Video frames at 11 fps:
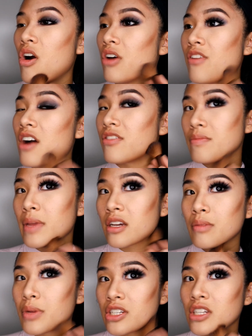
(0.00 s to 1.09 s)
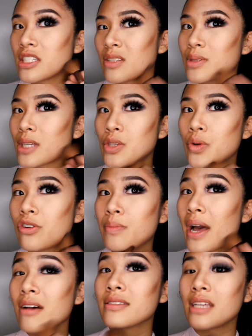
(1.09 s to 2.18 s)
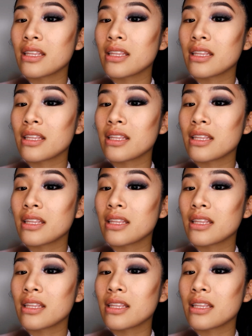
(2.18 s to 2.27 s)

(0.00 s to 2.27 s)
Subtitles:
of other makeup brushes and it was like £12,